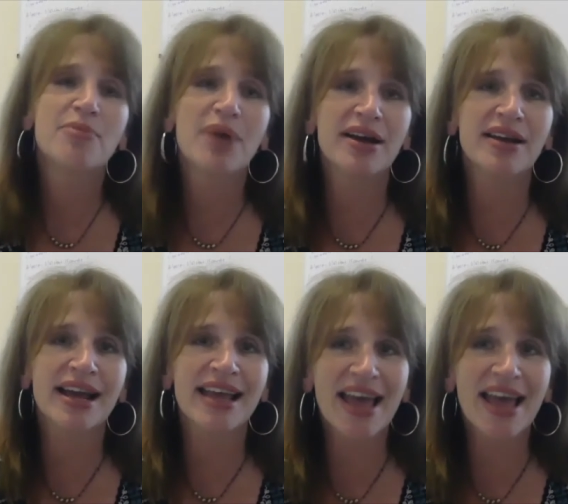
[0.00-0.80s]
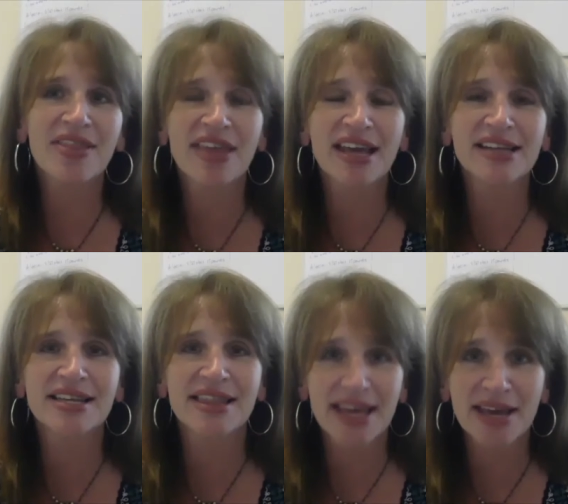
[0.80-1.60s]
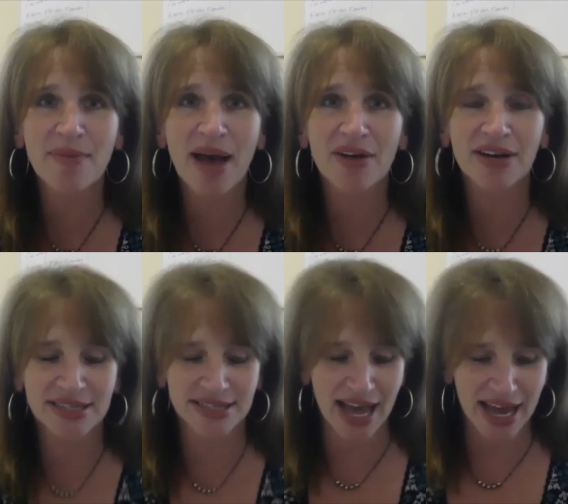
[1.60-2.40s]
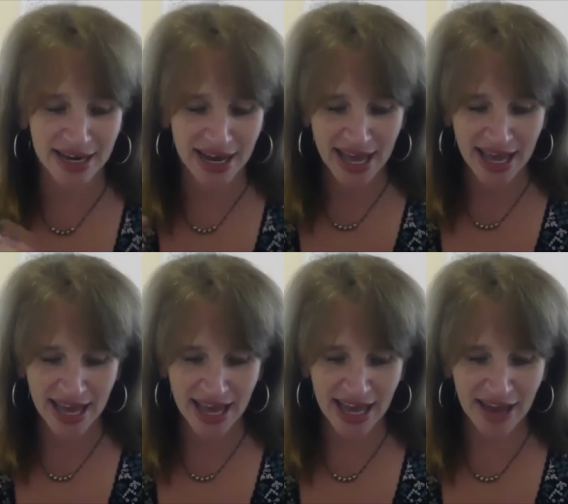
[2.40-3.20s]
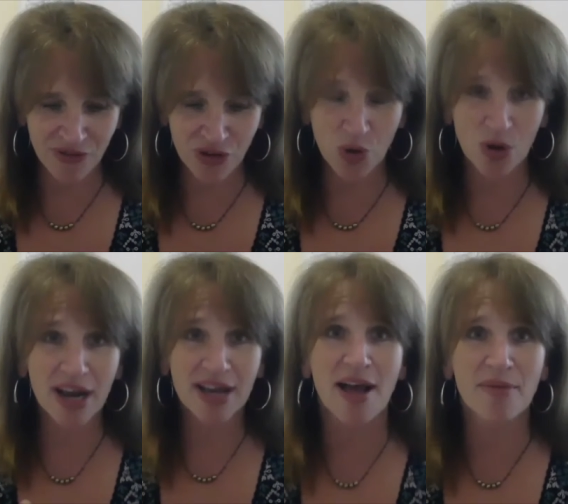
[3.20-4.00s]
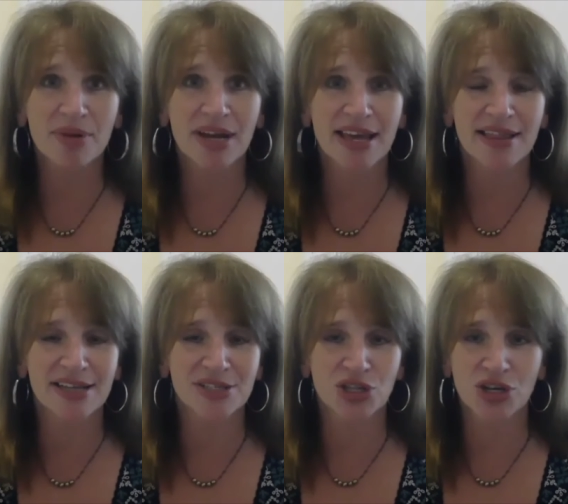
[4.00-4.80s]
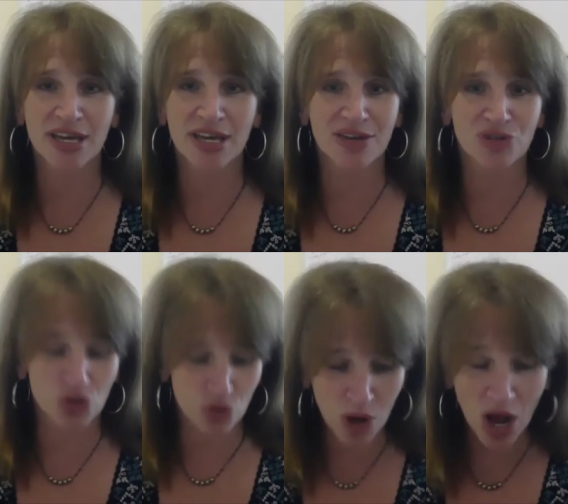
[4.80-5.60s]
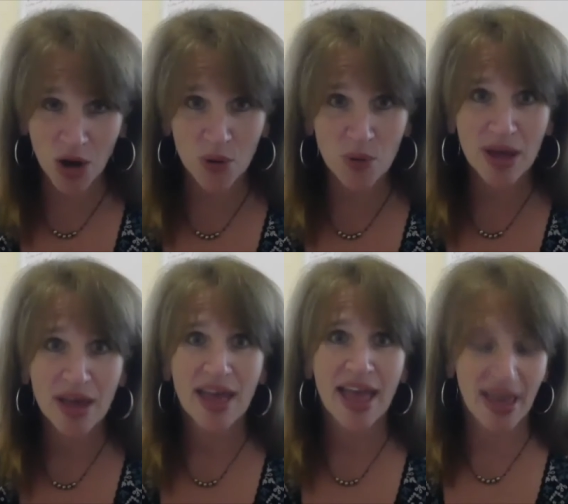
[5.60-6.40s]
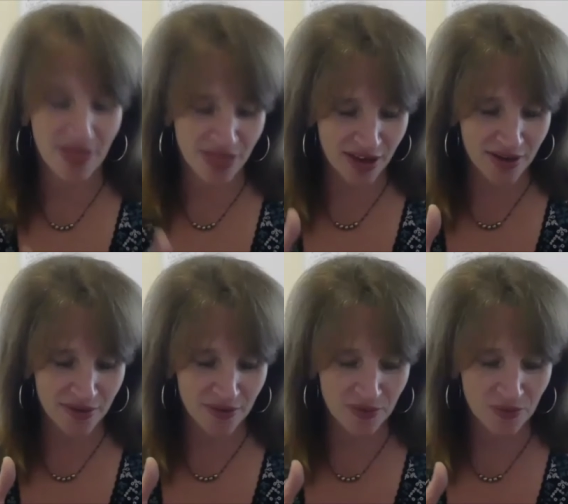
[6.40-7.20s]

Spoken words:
But again, the thing to think about is that if you're a company that's looking to grow, the